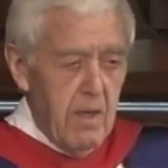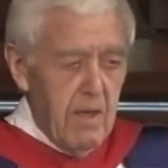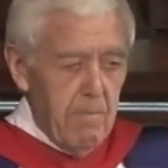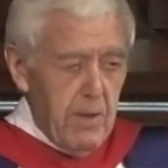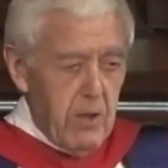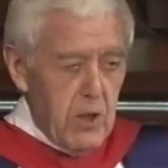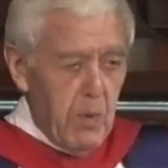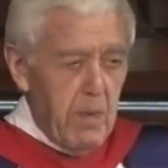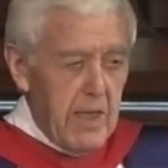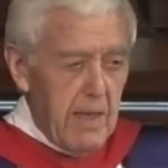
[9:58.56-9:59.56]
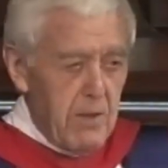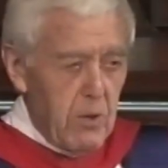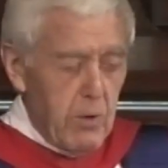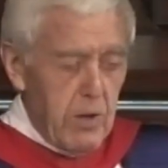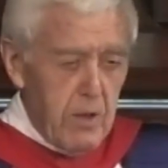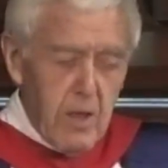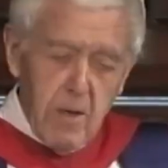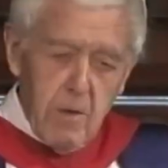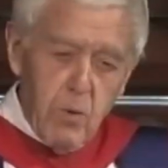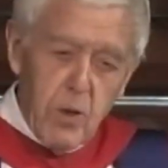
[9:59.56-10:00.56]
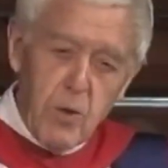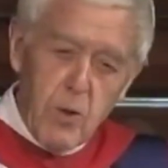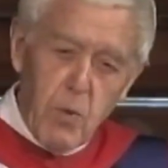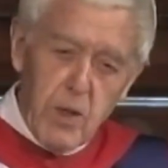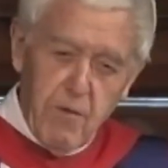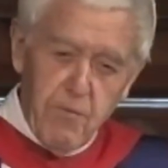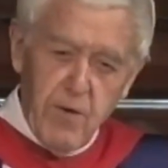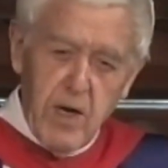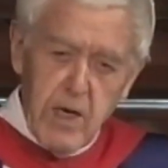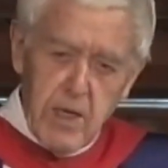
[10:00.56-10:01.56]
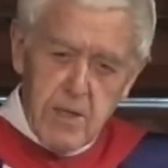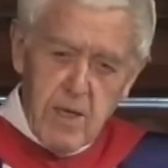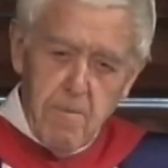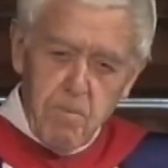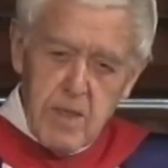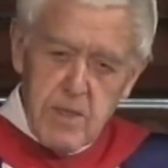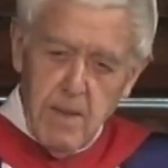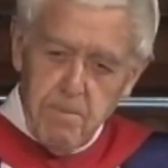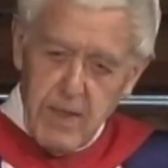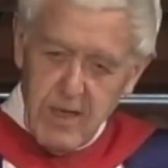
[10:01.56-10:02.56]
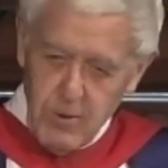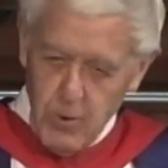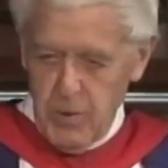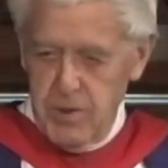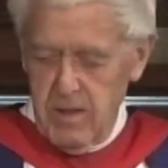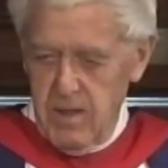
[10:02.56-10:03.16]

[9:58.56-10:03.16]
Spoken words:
Because when we come to look at it, we all want to find something good